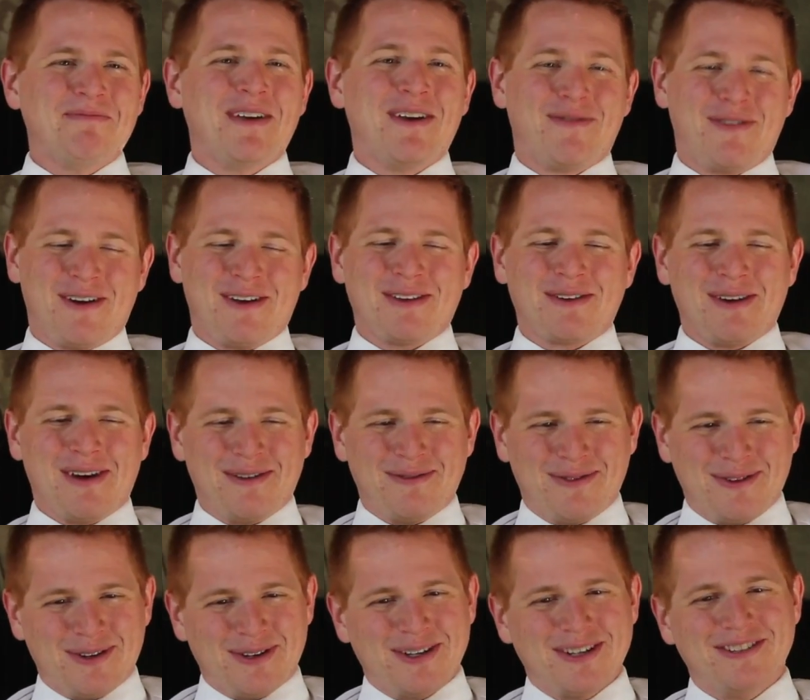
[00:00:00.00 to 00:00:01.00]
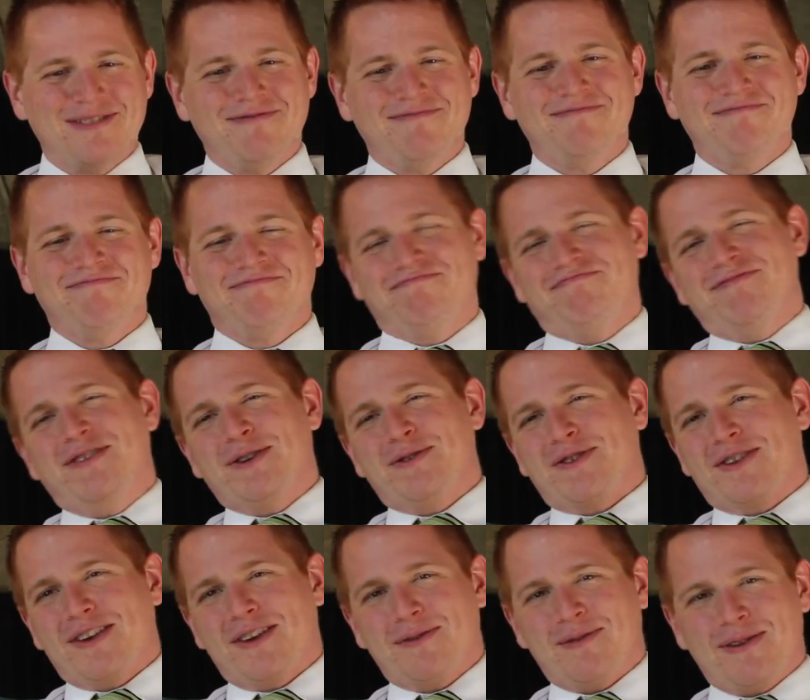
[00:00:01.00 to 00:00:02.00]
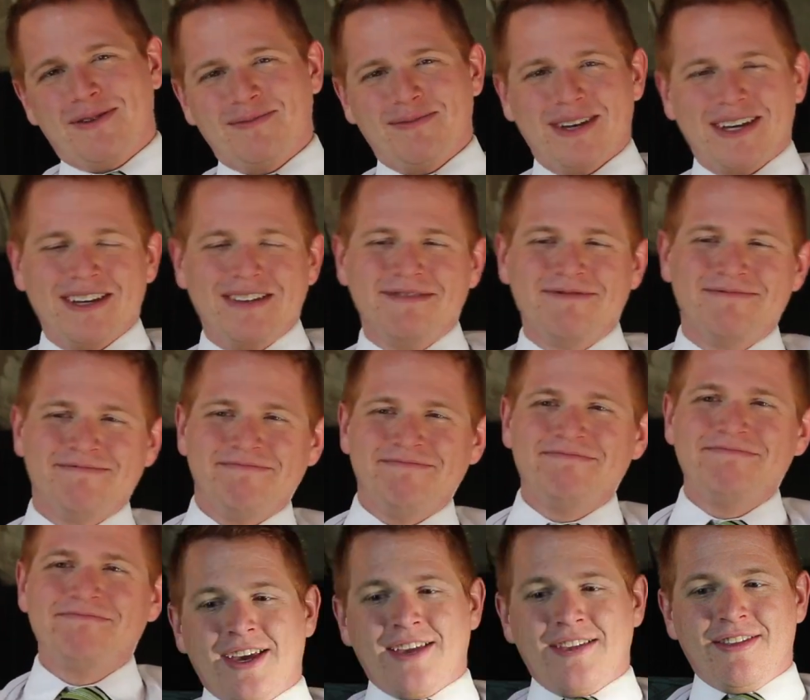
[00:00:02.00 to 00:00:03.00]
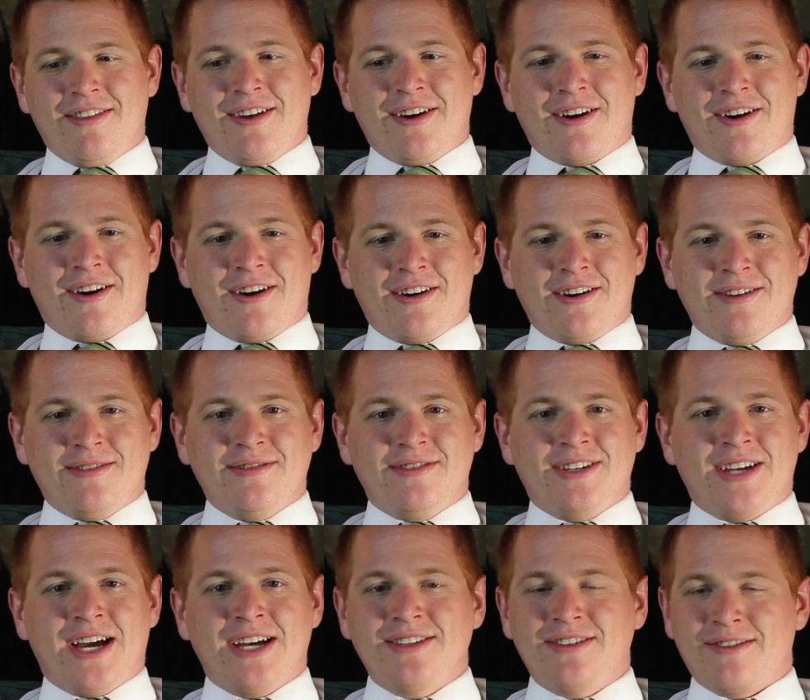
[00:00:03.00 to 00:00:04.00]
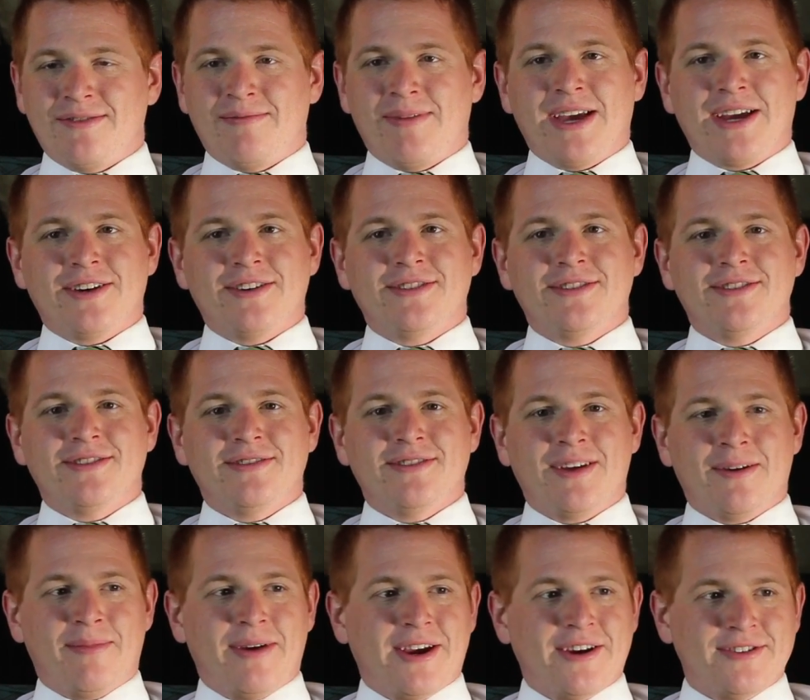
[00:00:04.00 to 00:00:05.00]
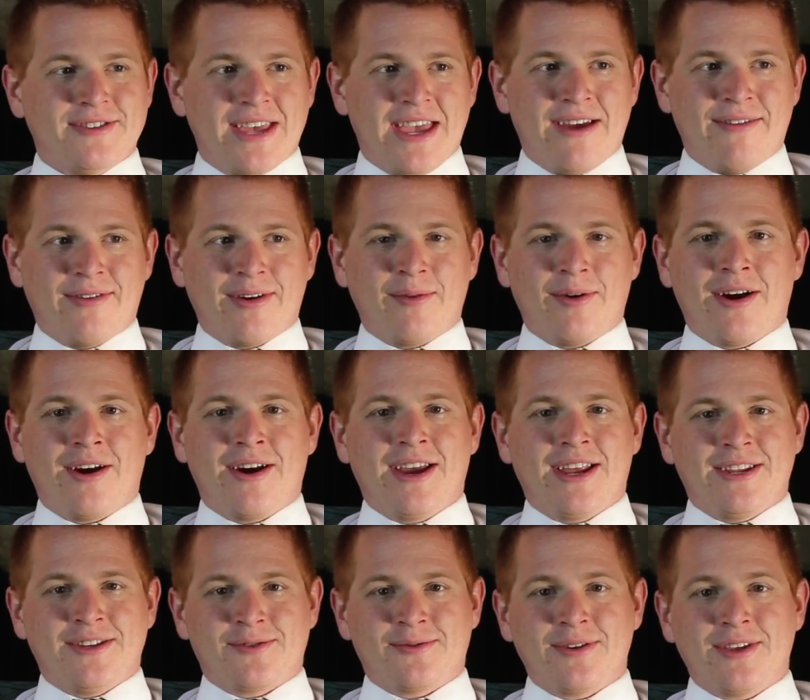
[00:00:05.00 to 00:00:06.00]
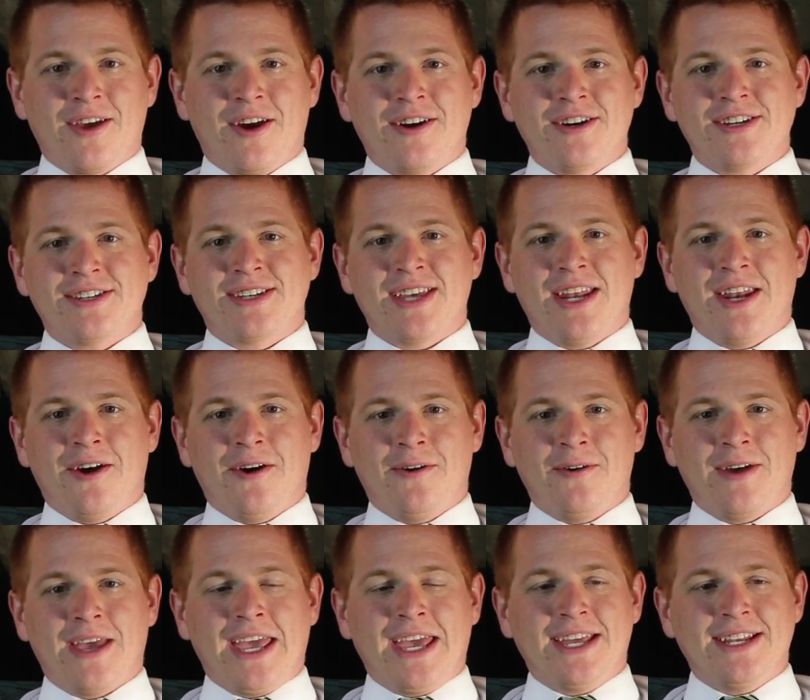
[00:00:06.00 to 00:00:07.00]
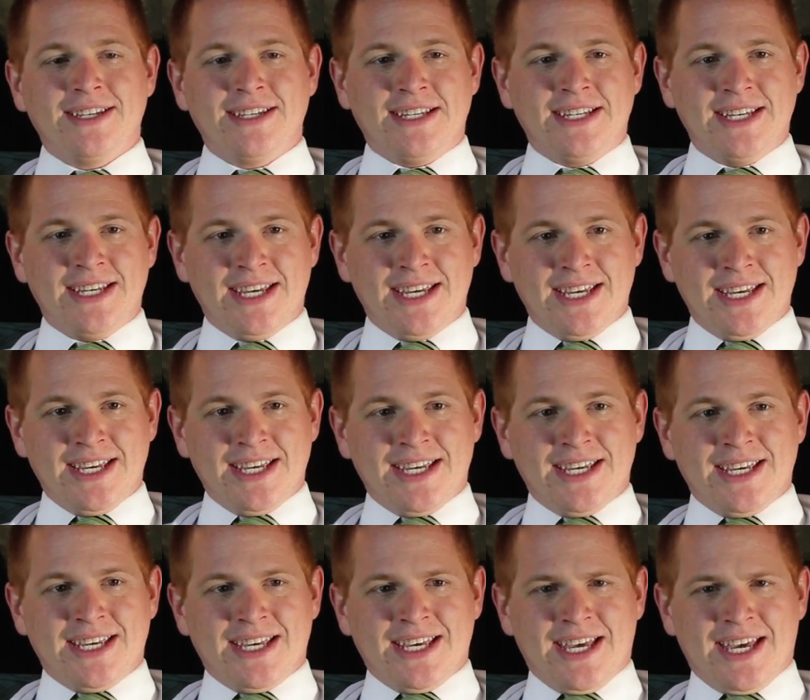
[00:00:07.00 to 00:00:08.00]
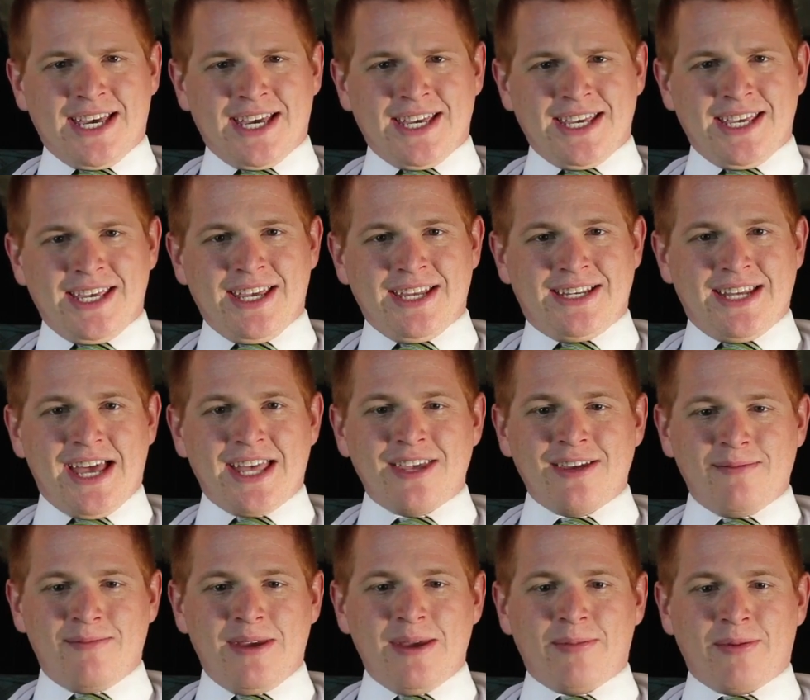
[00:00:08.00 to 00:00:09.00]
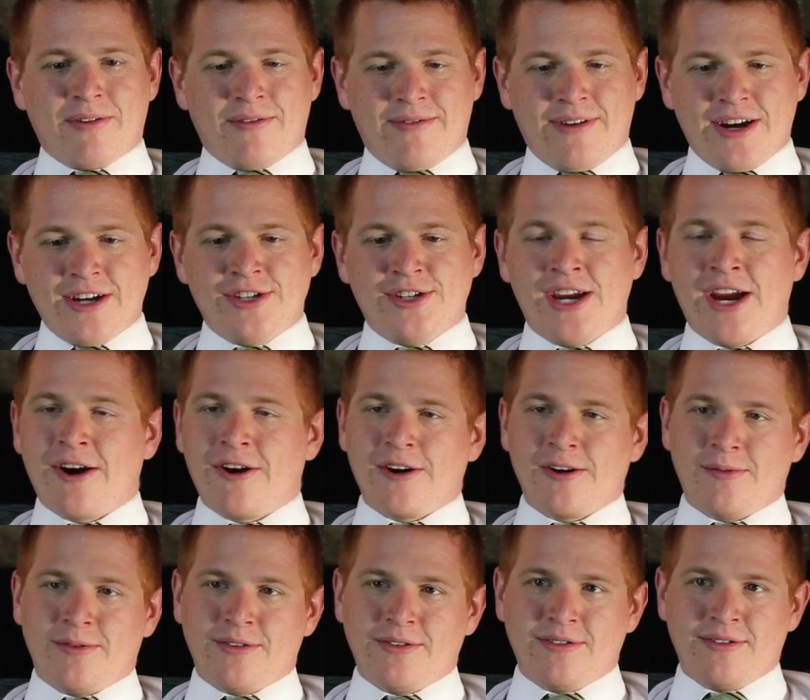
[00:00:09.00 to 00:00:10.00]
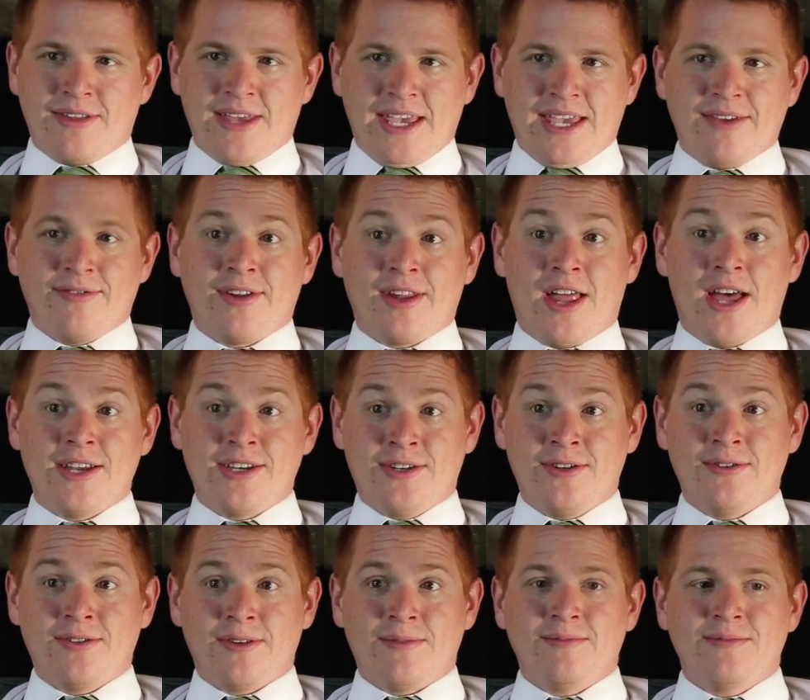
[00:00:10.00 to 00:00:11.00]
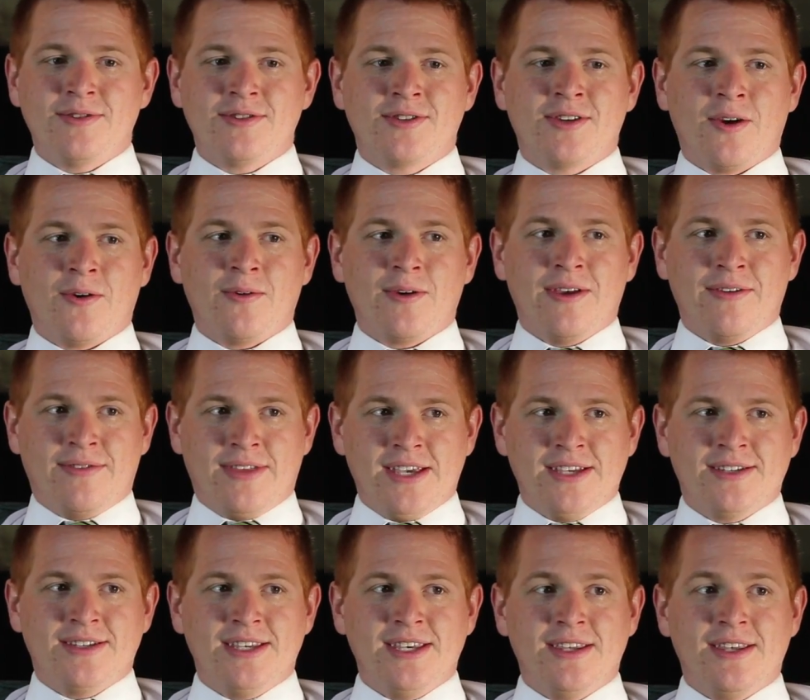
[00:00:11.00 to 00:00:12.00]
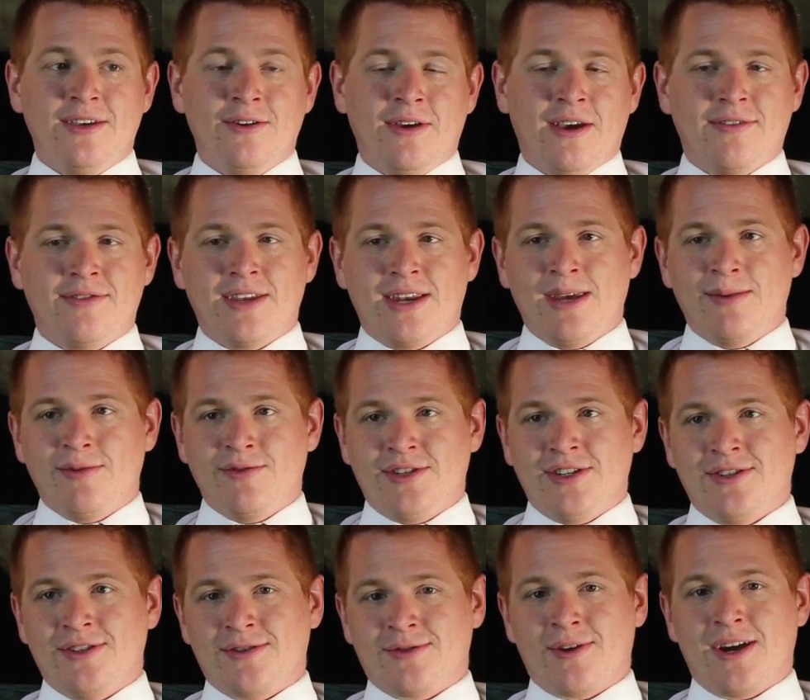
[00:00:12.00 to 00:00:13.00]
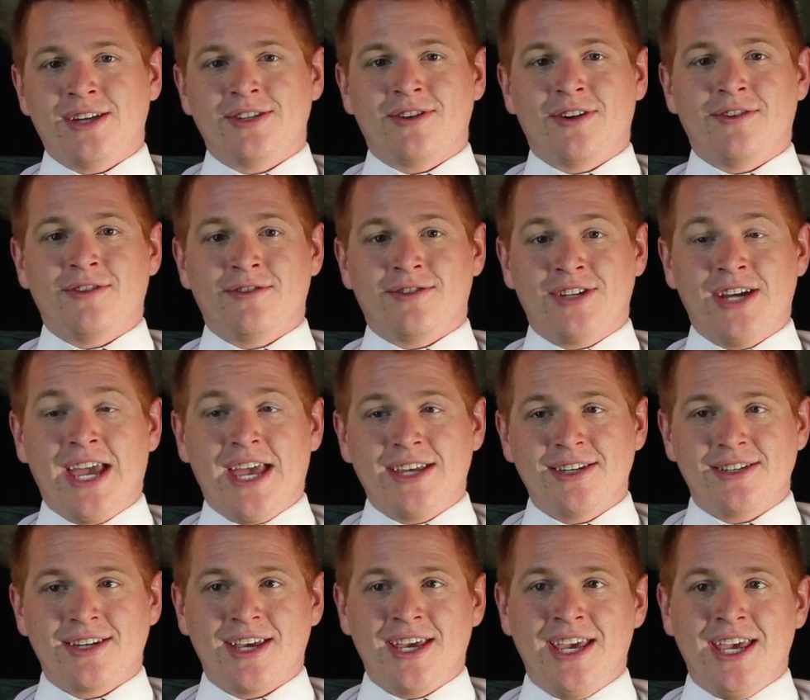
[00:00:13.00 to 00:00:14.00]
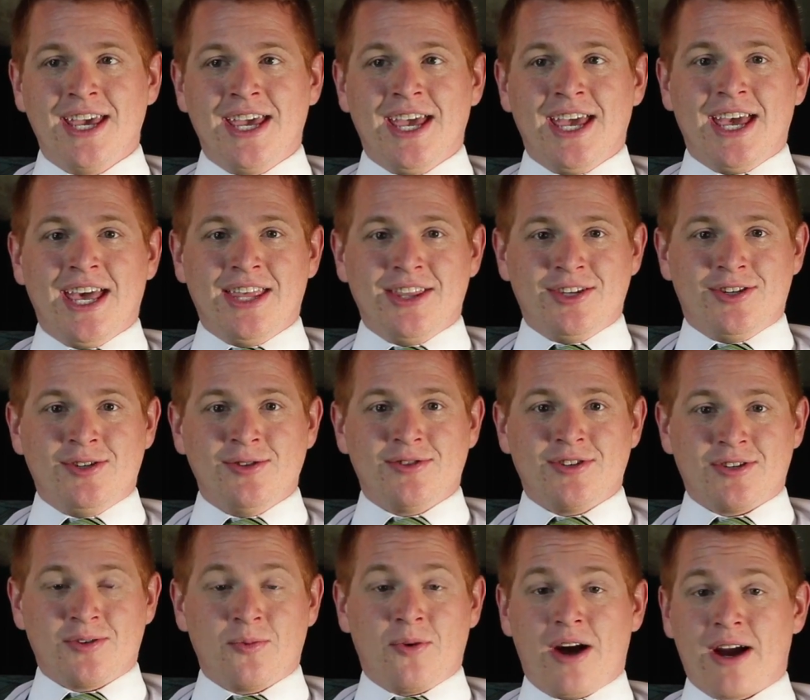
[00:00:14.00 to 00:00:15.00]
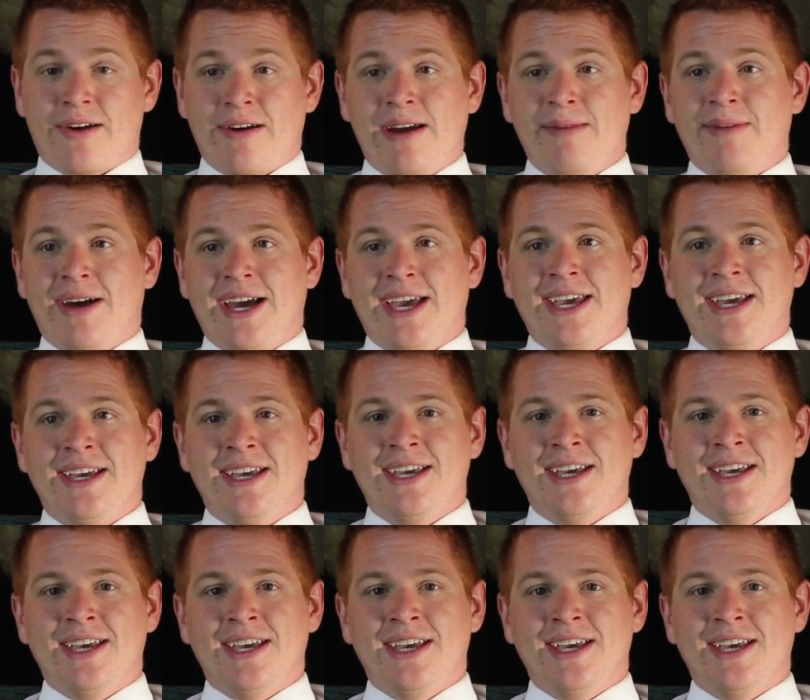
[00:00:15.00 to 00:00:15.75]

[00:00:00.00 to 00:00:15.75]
If you're on the ground floor. Usually you won't be. There are tons of beggars. There are beggars everywhere, and it's really hard to say no, and Italian people are very charitable. They give a lot to them, so if they see that you have the name of Jesus Christ on your chest, and that you just walk right by,